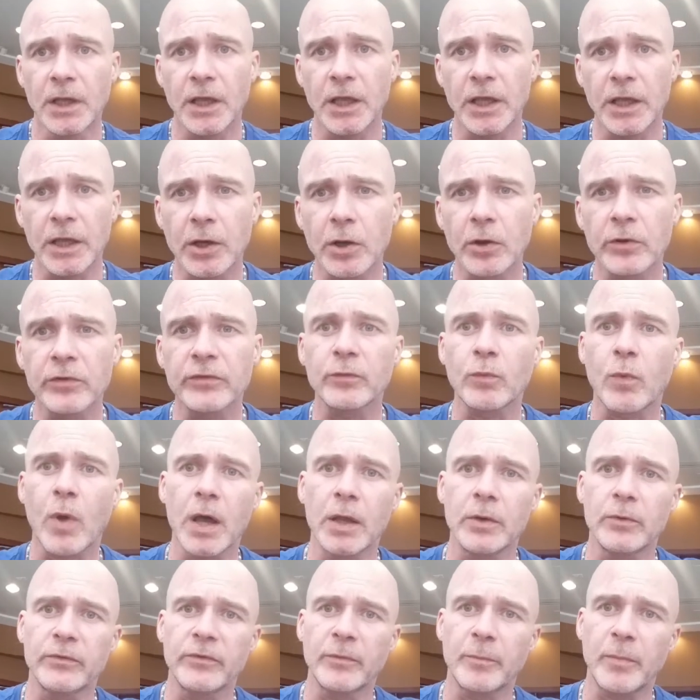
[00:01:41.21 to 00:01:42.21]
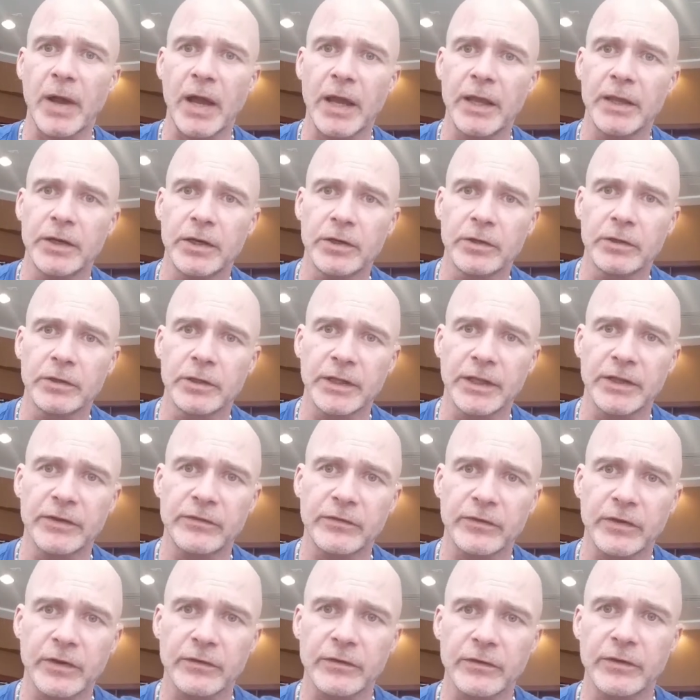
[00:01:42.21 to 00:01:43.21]
Ingo Swann was a pioneer in the late
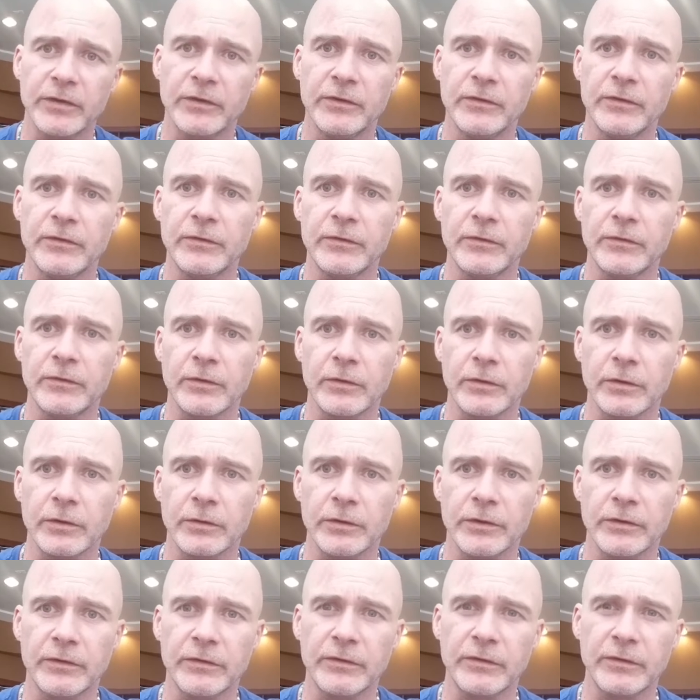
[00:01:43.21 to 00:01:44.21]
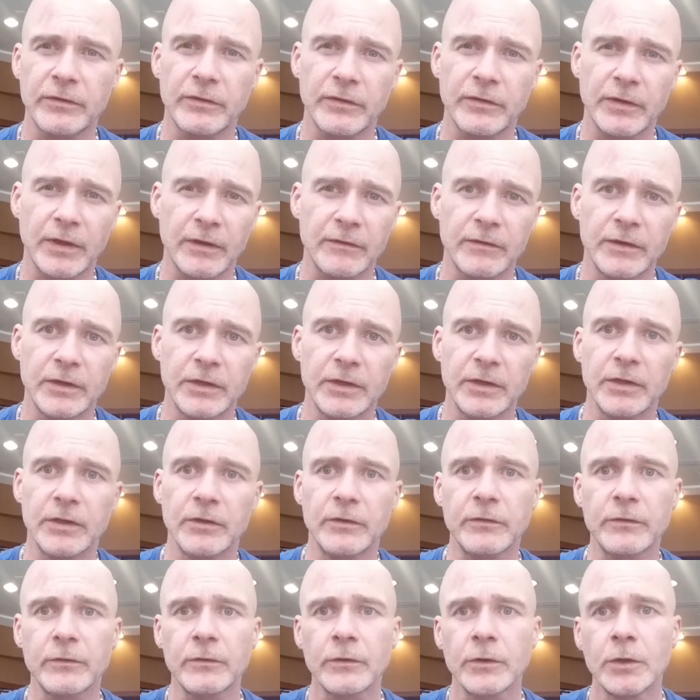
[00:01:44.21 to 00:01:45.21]
60s, early
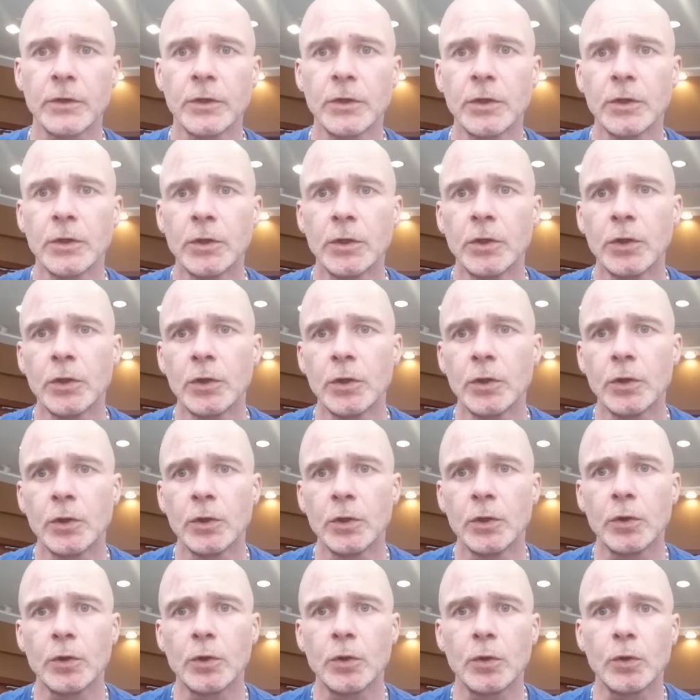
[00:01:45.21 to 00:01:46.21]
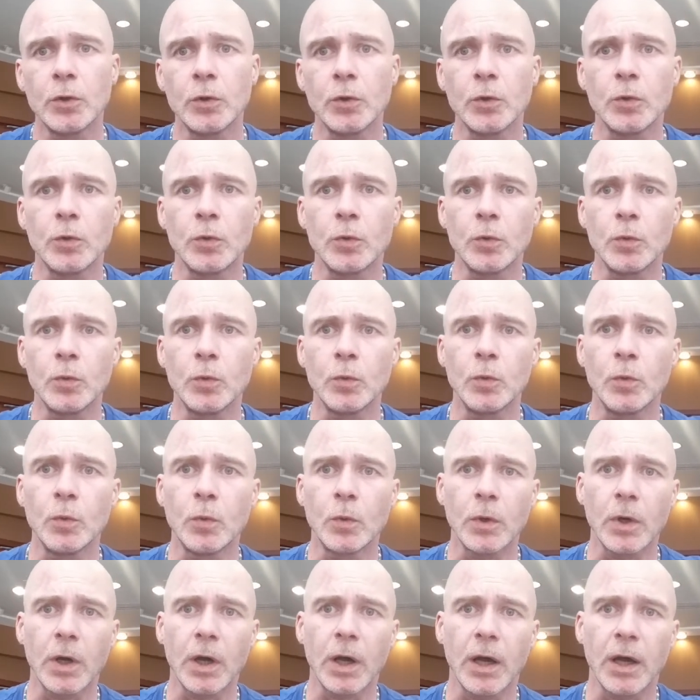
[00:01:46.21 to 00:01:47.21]
70s, who
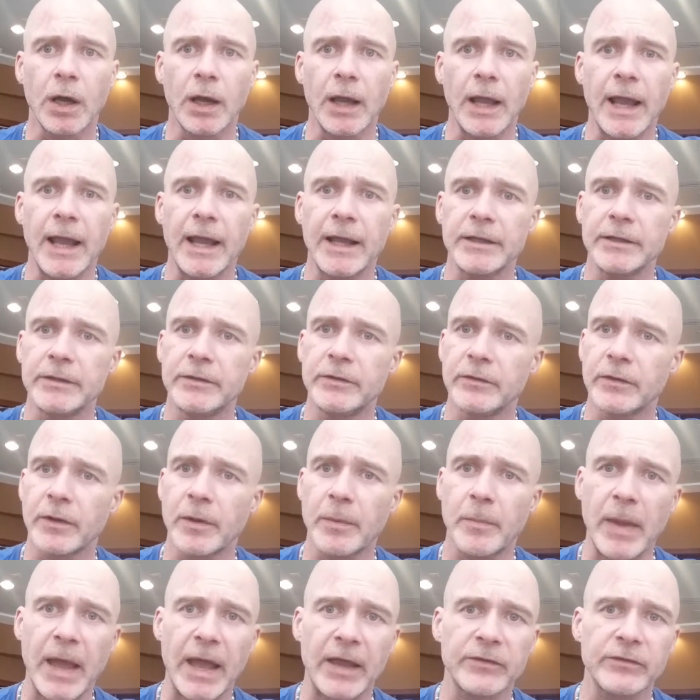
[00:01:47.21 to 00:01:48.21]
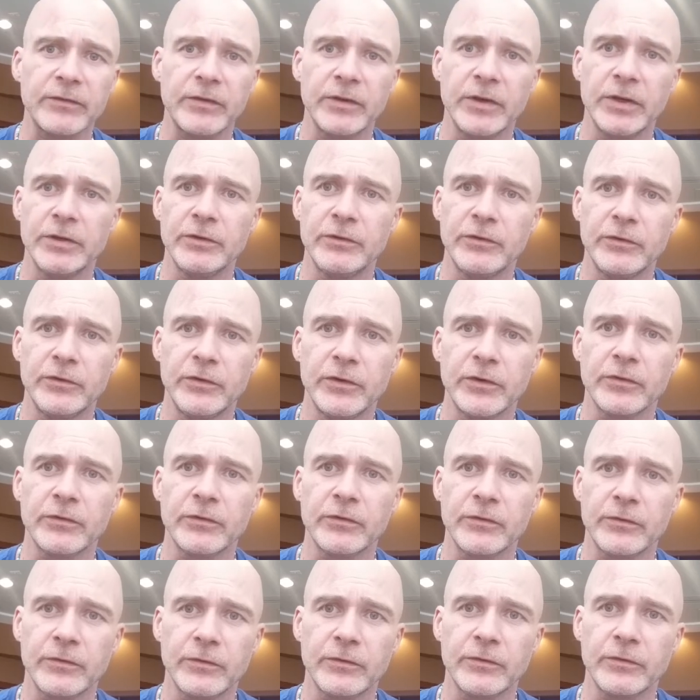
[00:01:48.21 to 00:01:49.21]
had the capacity to
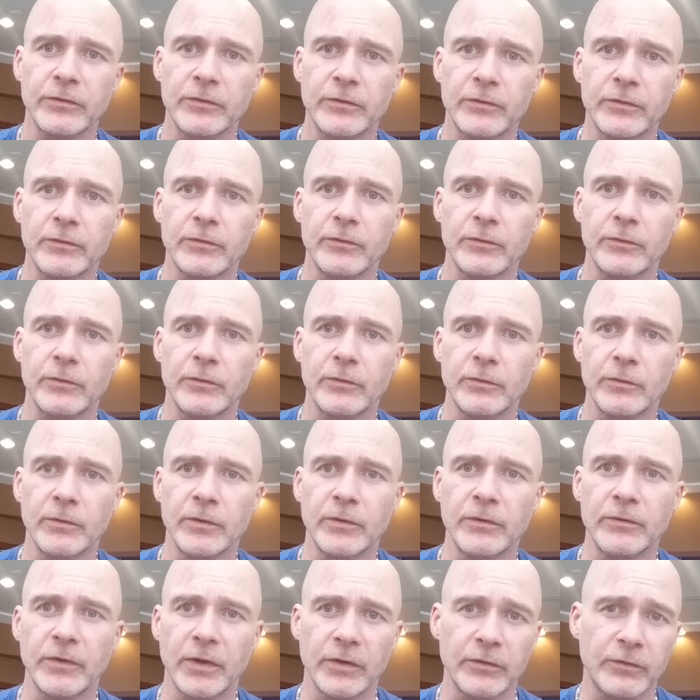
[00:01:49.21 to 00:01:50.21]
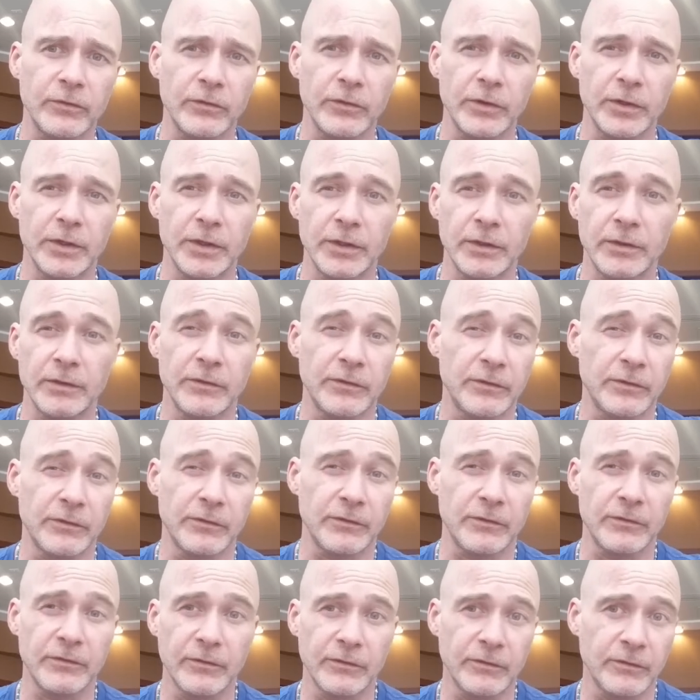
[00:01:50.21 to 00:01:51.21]
just essentially
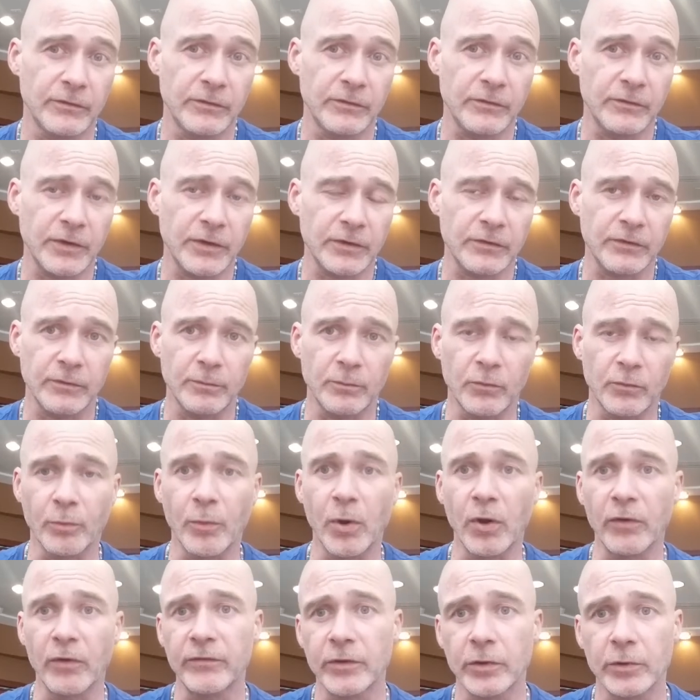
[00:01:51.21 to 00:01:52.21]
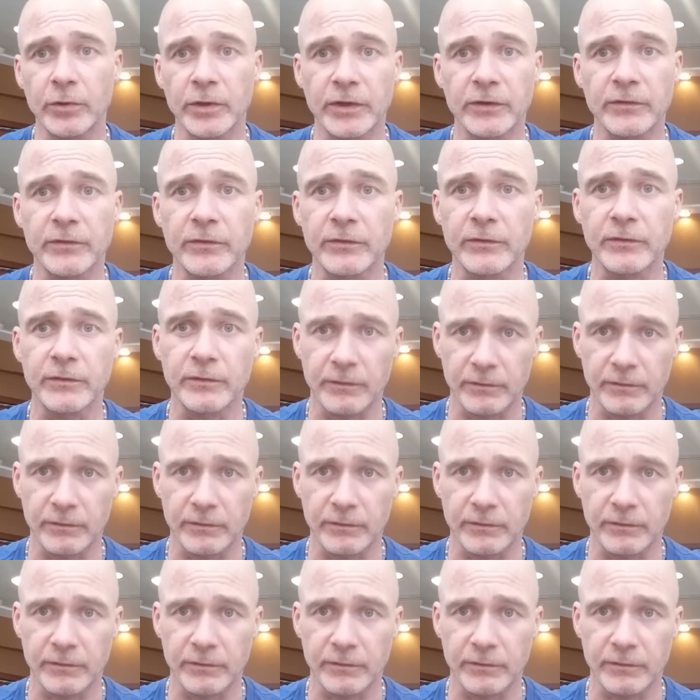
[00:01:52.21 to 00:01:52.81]
remote viewing is